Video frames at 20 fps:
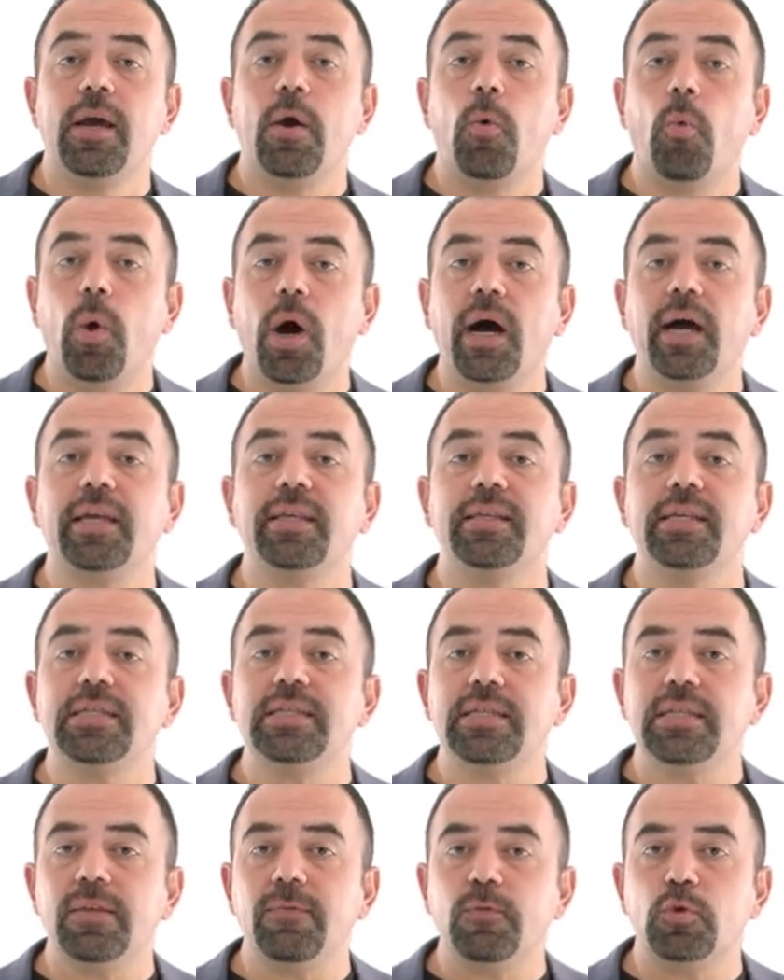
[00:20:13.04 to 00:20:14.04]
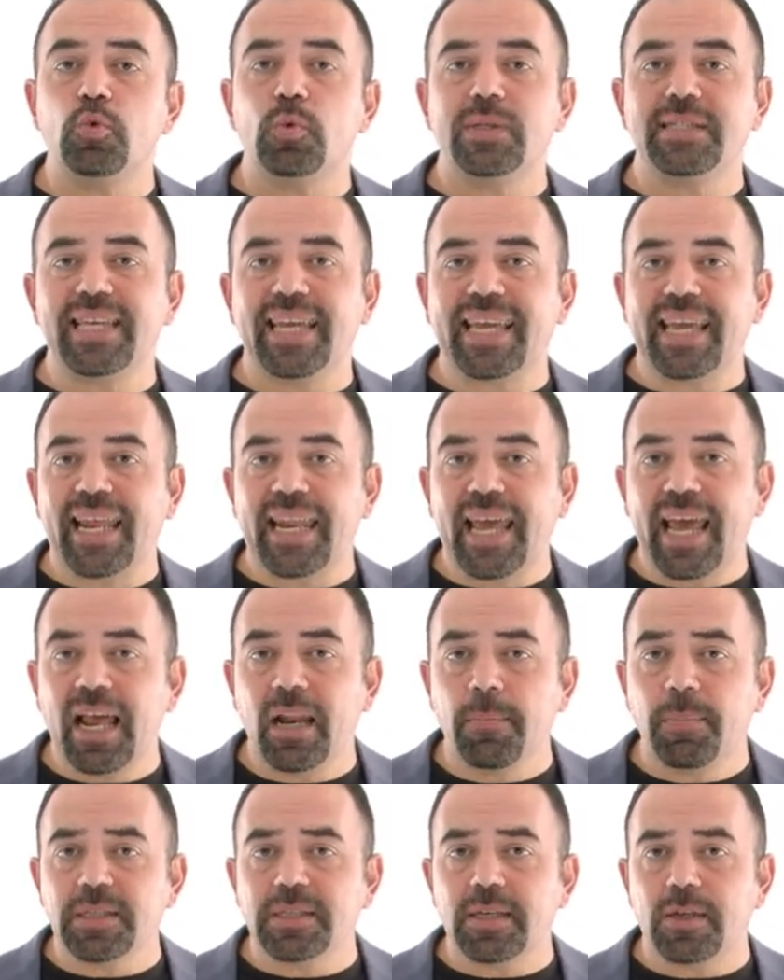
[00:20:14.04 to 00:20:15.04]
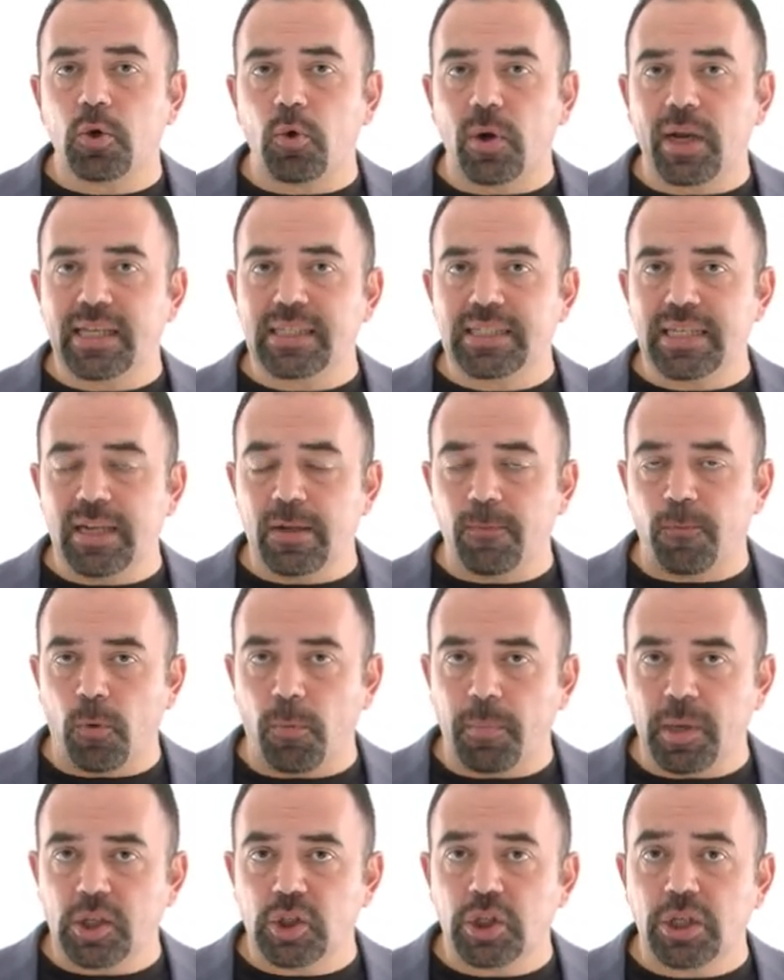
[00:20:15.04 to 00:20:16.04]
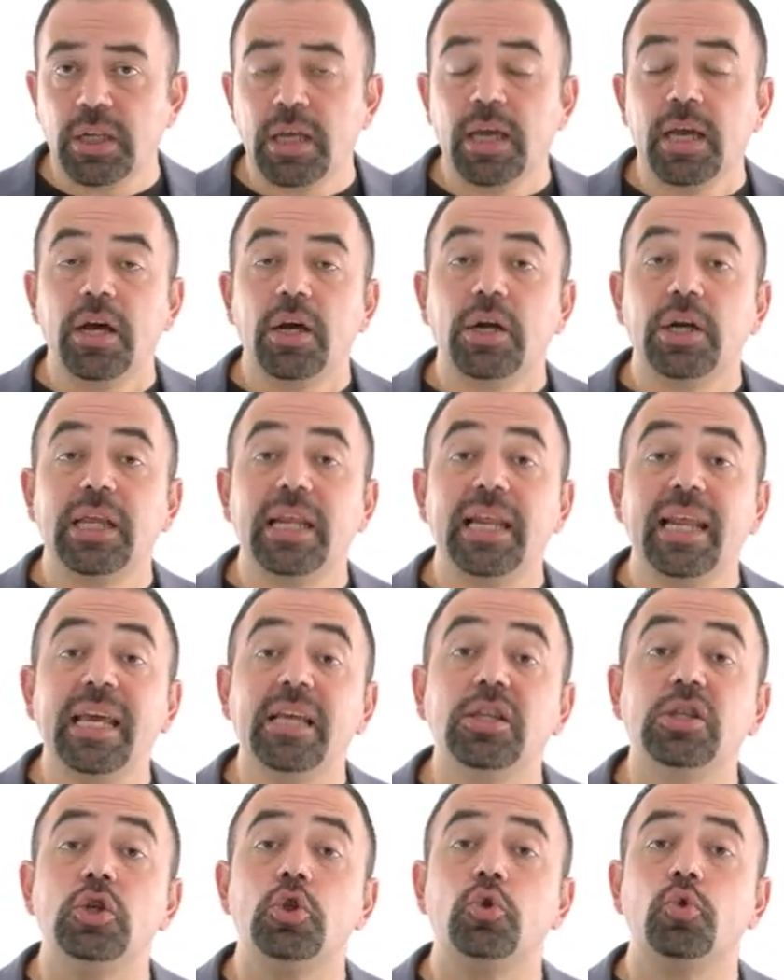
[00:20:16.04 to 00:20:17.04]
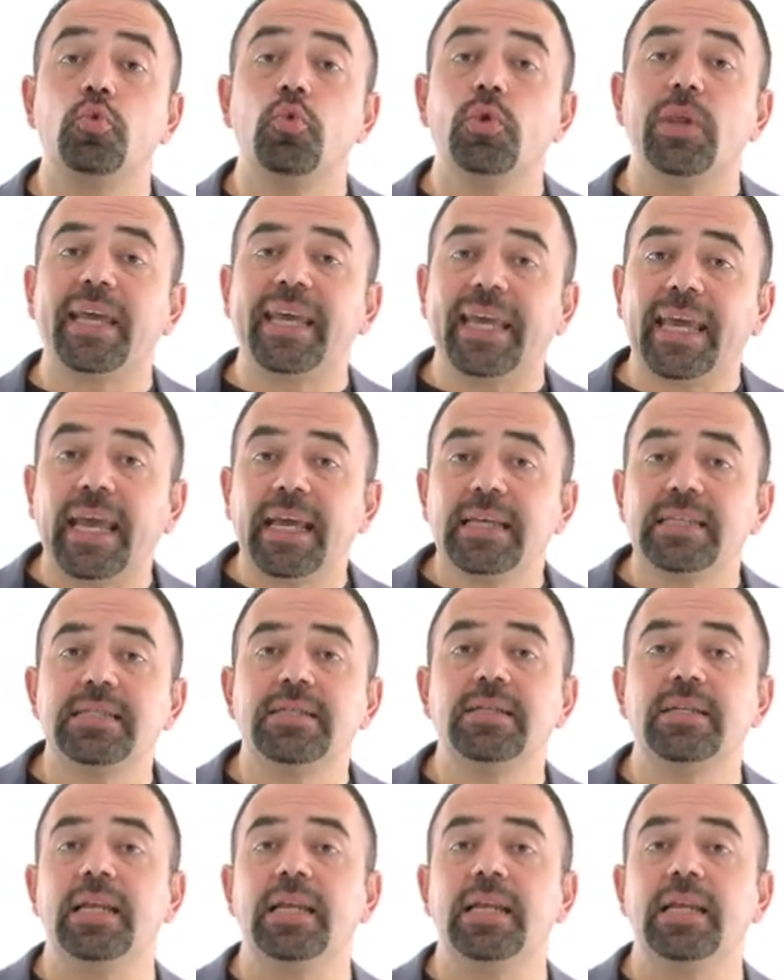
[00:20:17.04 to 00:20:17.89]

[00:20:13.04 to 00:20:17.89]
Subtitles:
Why? These individuals, they can help us in collecting information related to the case,